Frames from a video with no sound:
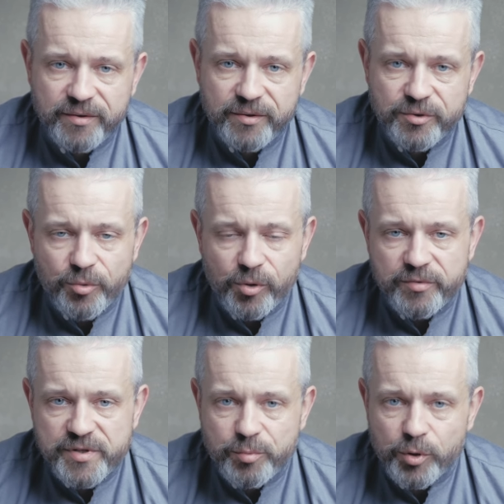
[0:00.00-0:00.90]
you
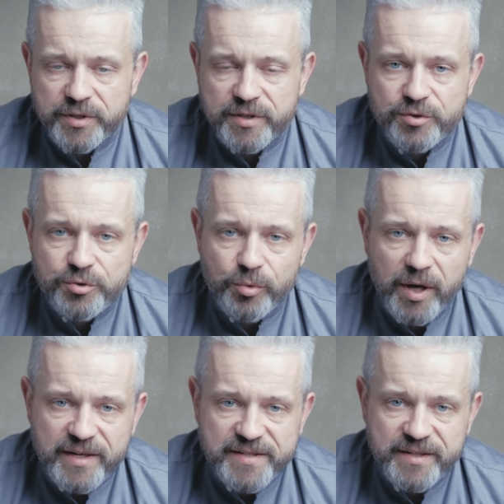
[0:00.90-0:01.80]
always wanted to
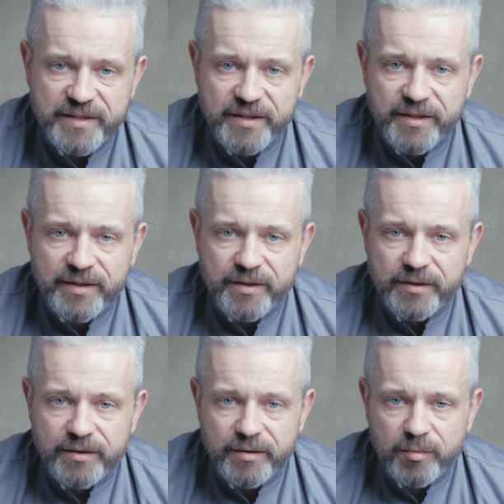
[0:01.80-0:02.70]
ask
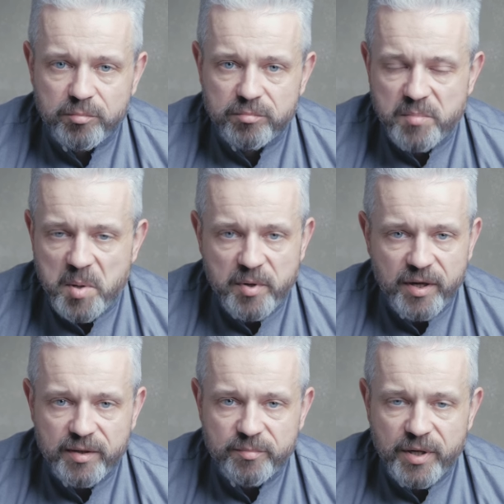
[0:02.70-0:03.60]
maybe
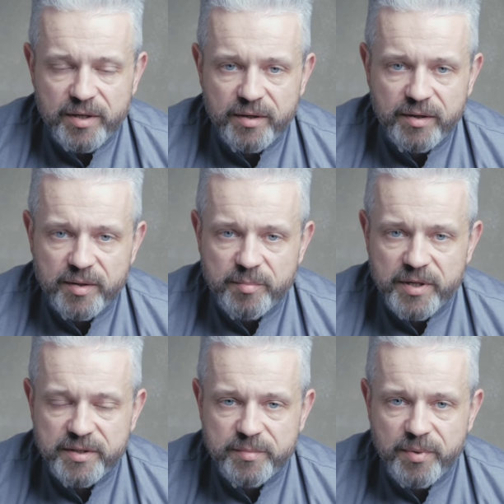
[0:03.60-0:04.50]
hand
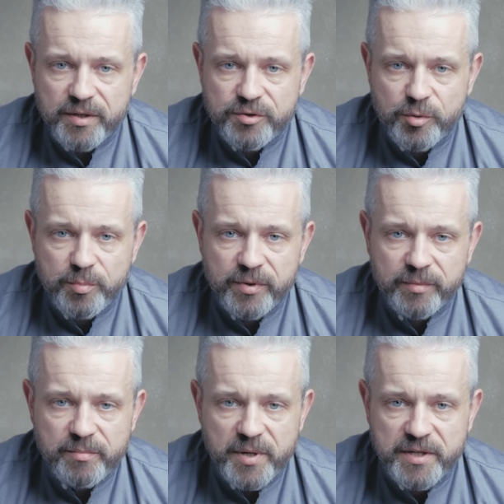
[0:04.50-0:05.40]
painted backdrop
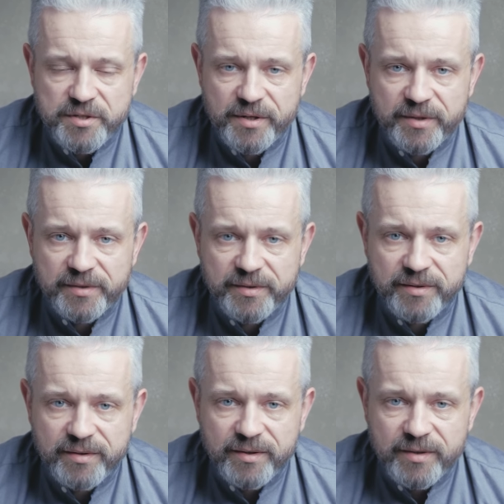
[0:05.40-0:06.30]
painter.
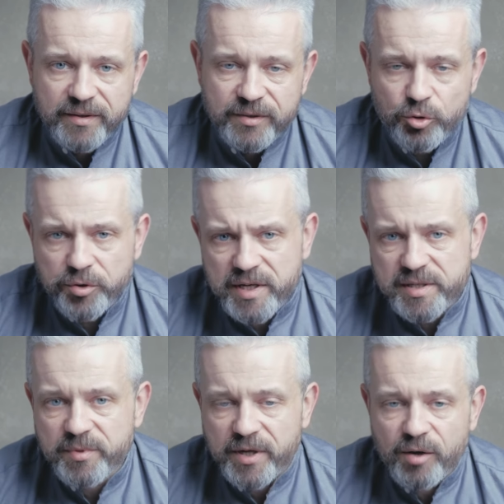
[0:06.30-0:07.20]
Don't ask
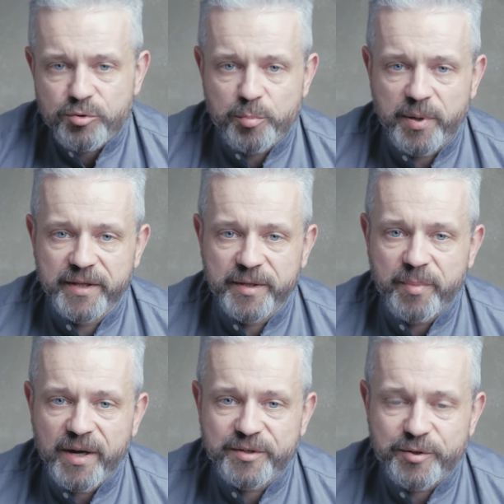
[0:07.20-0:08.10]
me how to paint the
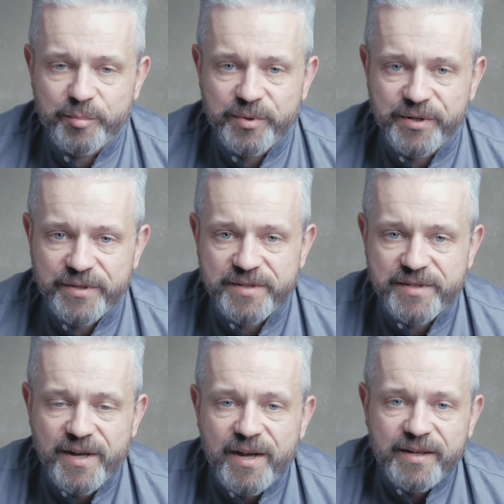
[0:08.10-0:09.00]
backdrop, because
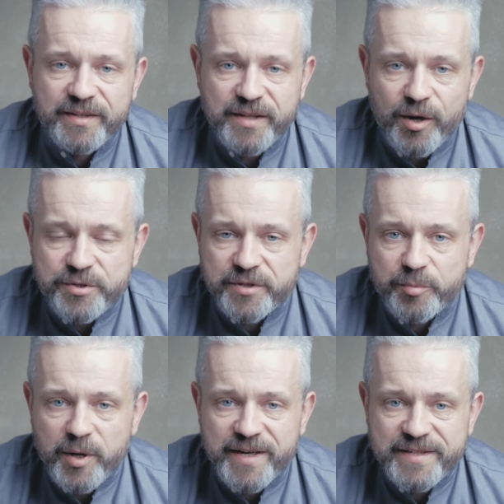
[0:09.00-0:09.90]
it's a thousand
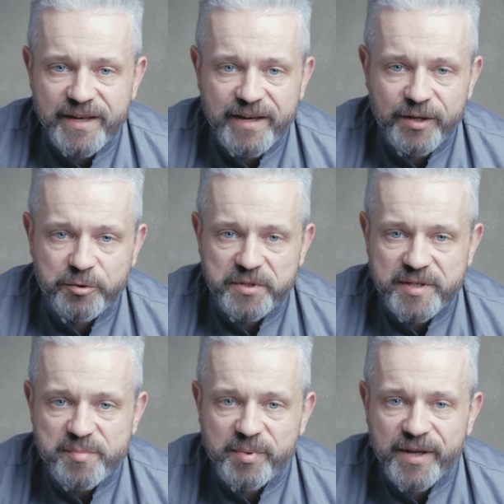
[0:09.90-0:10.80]
ways. I cannot
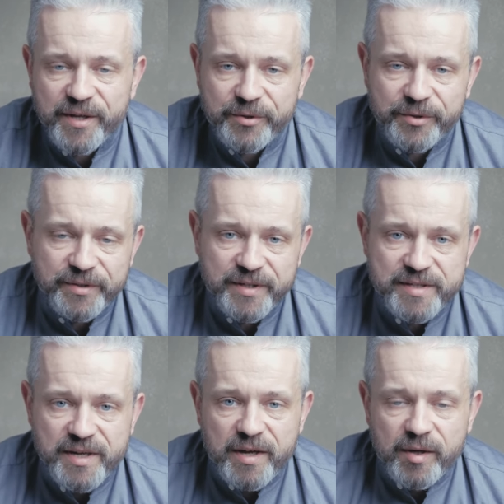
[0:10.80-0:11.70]
explain all
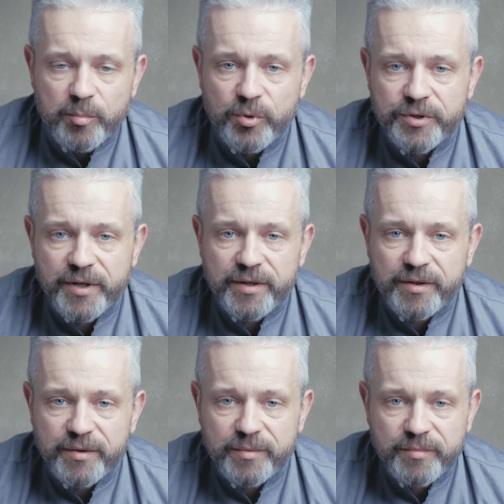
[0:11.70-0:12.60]
this. But
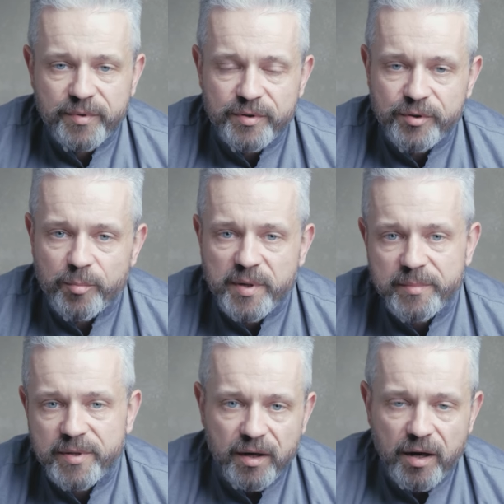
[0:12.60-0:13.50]
you know,
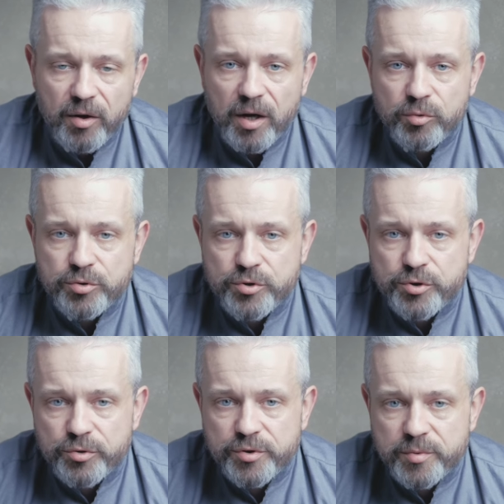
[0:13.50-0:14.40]
maybe how to
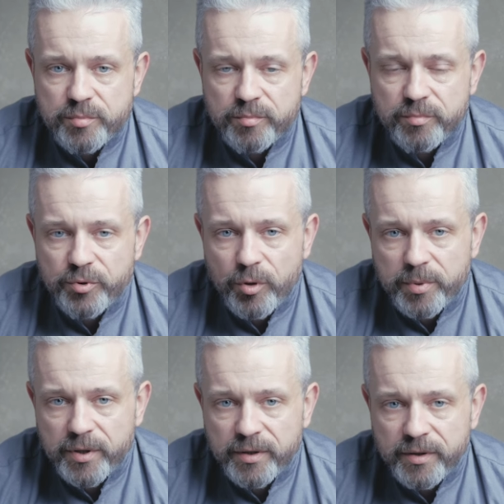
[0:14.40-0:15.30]
choose
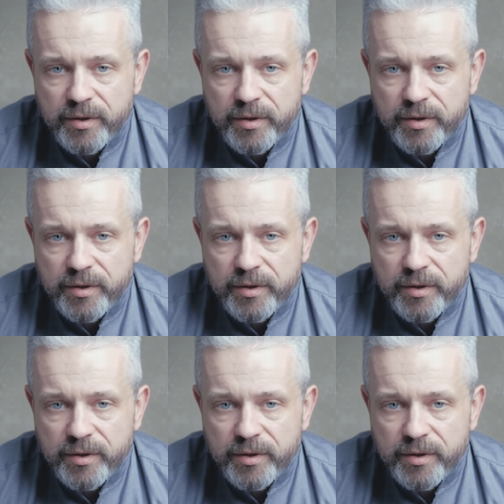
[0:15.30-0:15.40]
proper